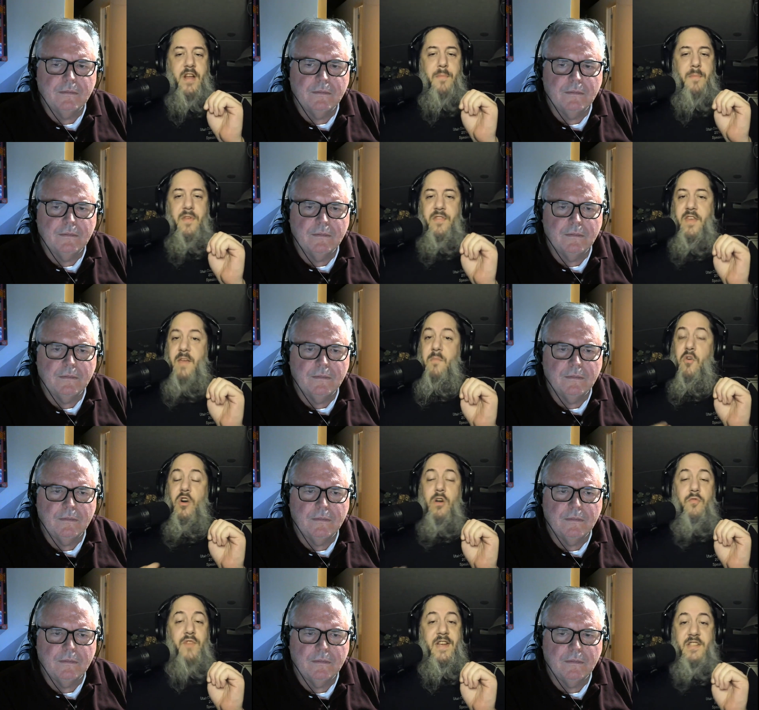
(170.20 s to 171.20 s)
Speaker 1: empathy,
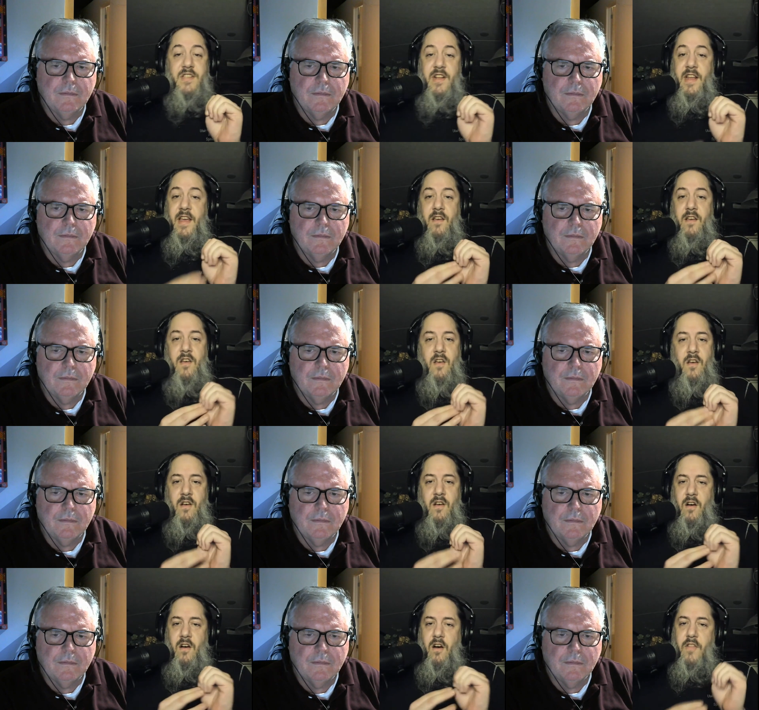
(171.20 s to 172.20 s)
moral reasoning,
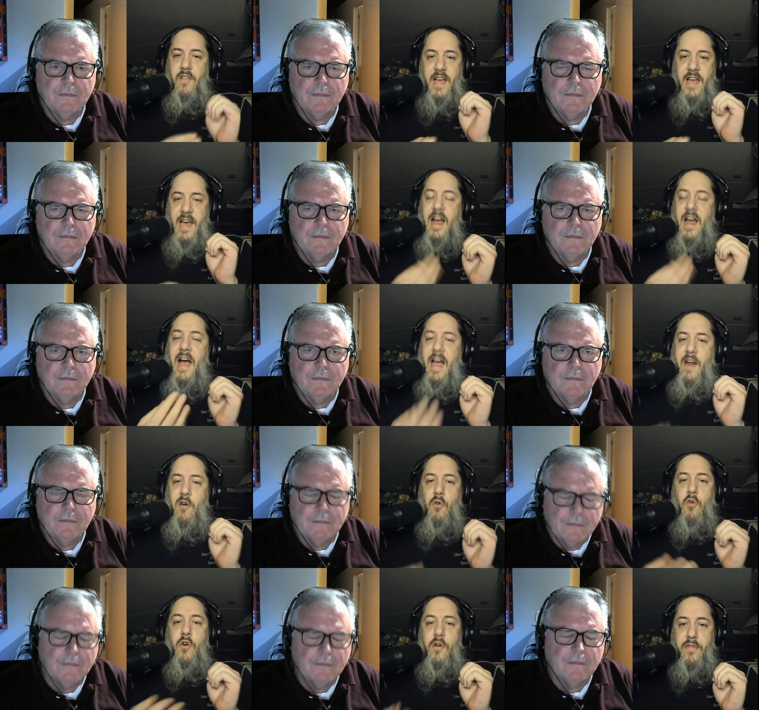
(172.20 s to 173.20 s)
all the kind of higher
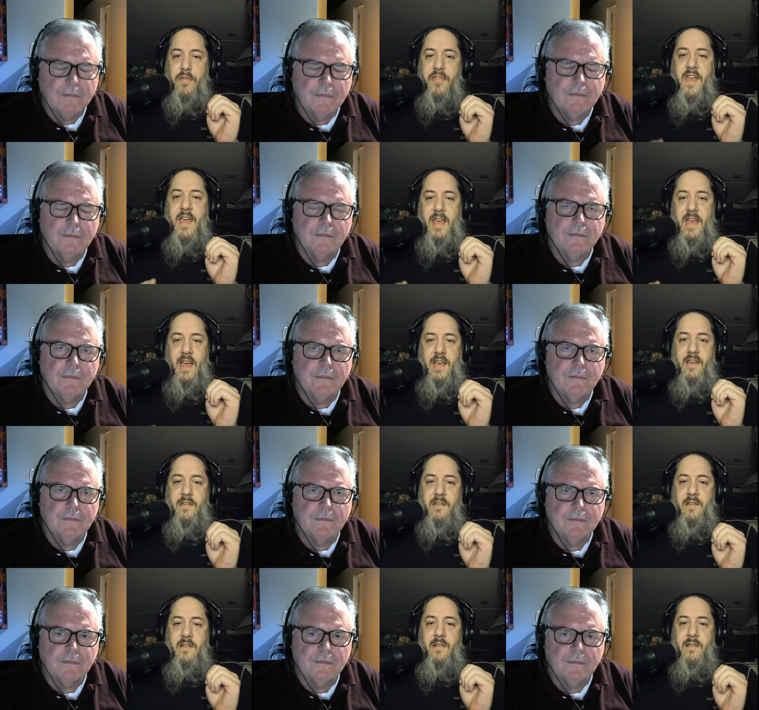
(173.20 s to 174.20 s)
order thinking
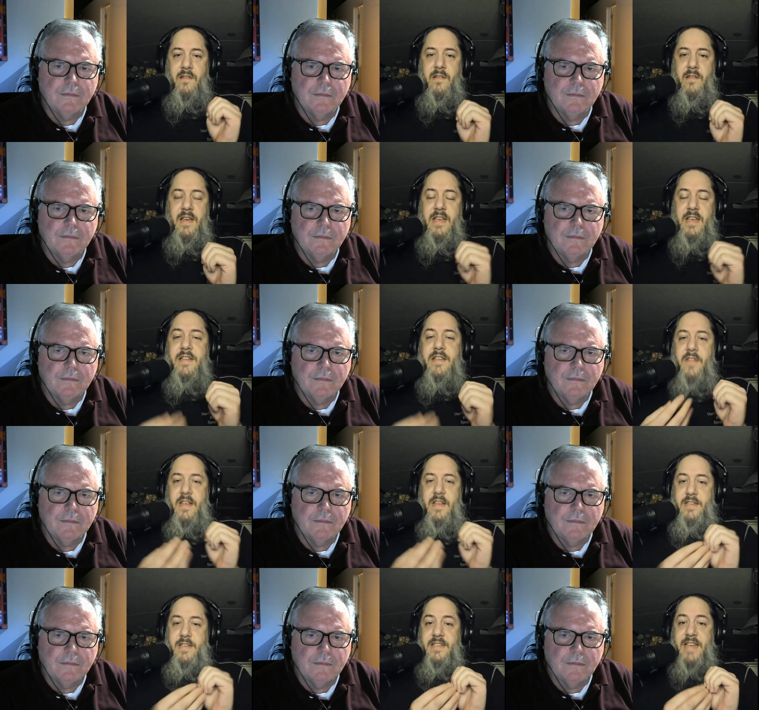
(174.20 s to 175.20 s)
is in
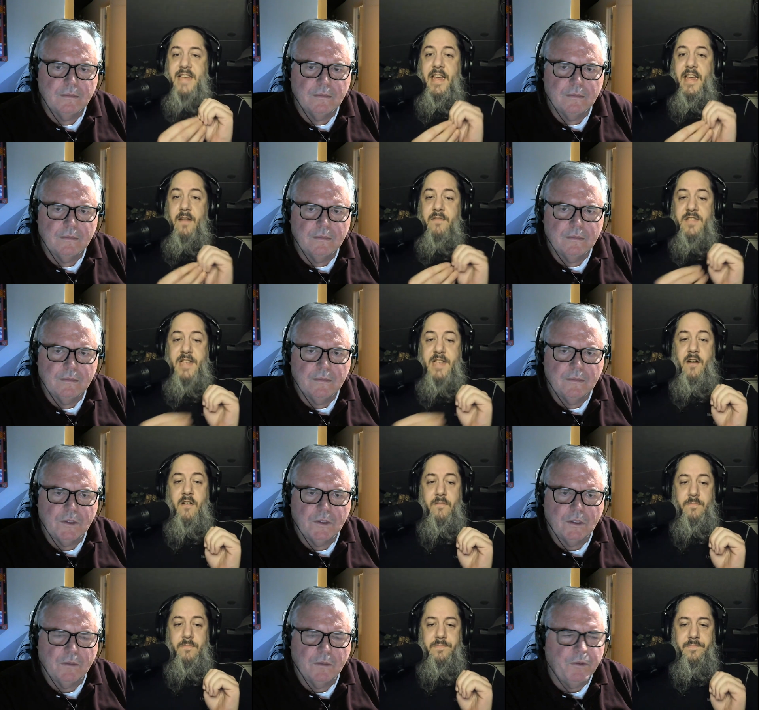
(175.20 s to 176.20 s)
this executive
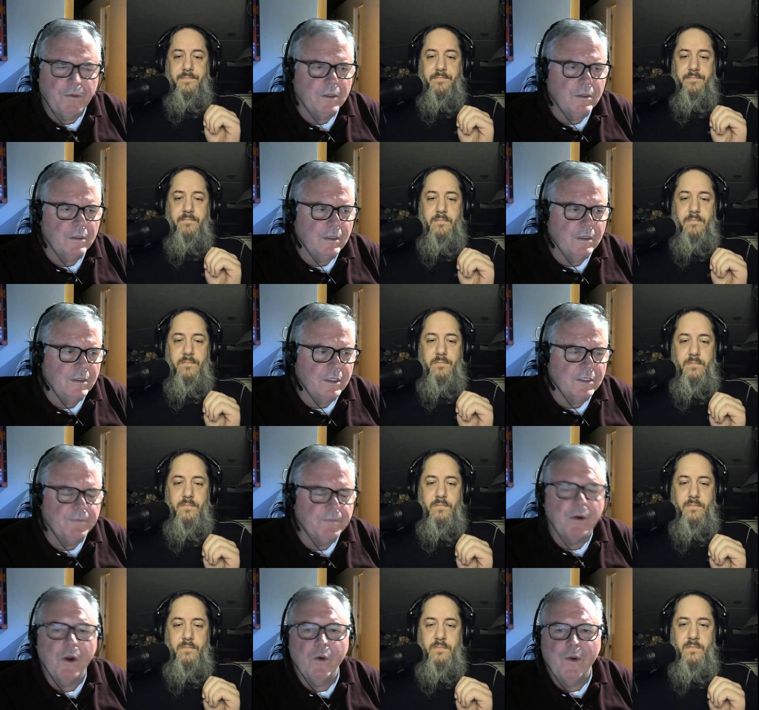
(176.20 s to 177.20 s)
center. The
Speaker 2: part that that's
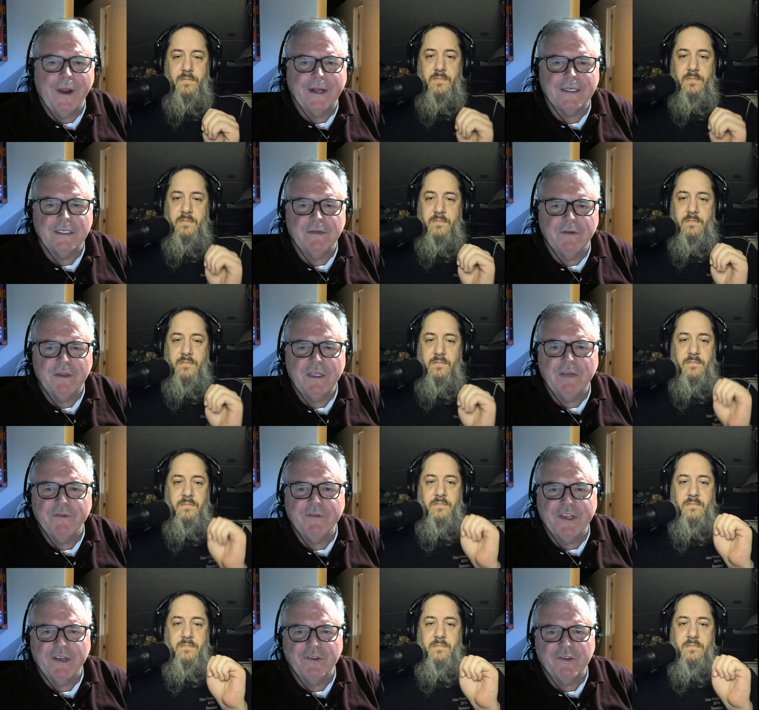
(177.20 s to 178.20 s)
proactive. I think
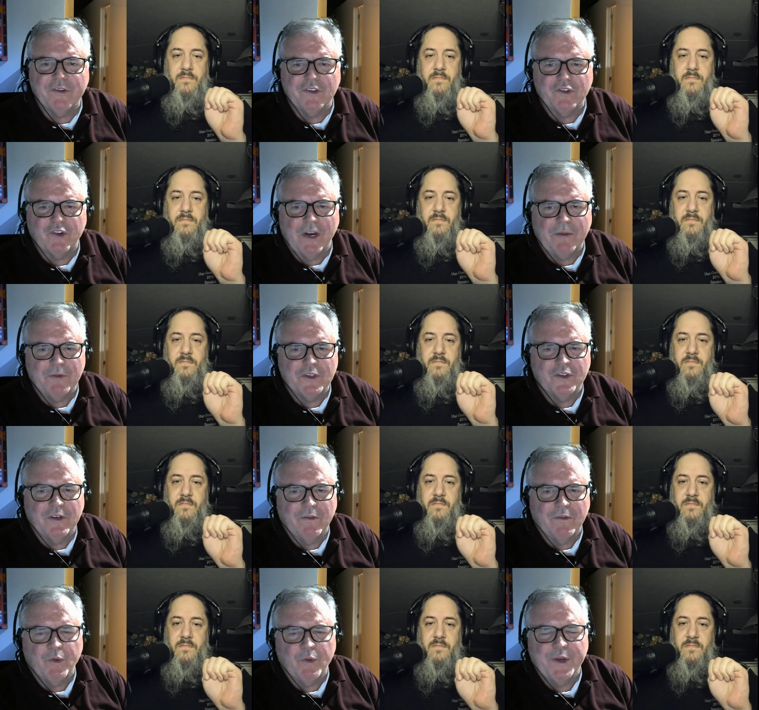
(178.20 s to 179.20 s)
everything else is described as
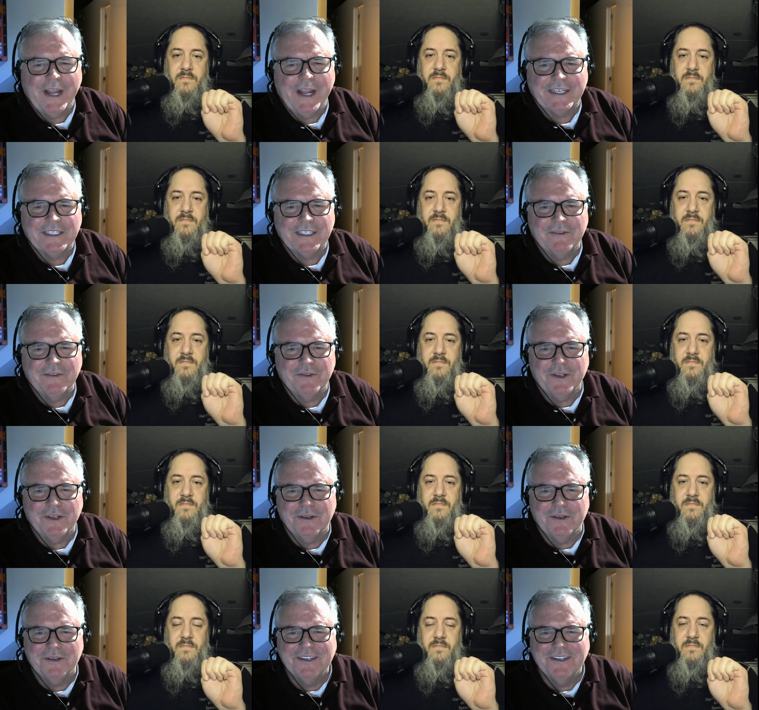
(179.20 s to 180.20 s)
sort of reactive, you
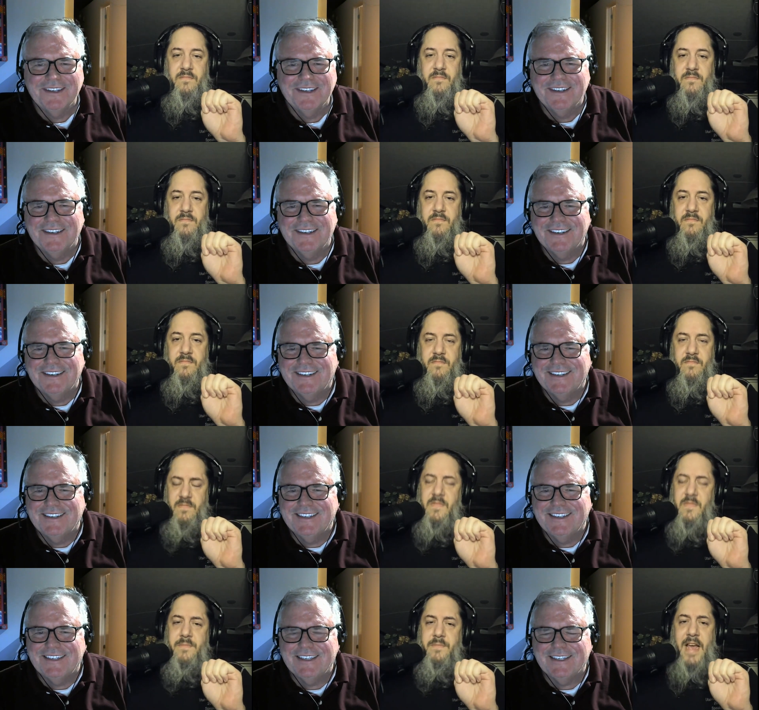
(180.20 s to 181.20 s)
know.
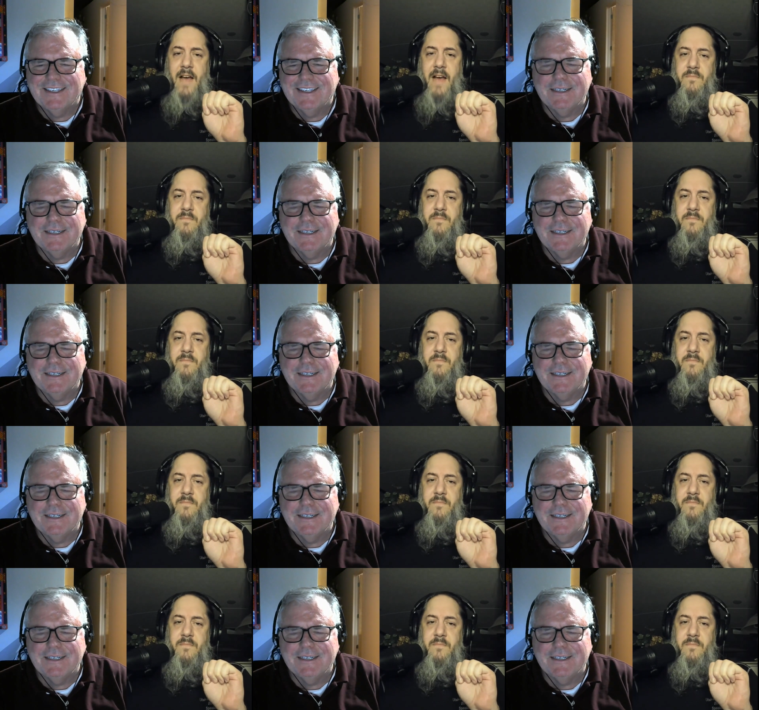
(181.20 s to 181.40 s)
Speaker 1: Yeah.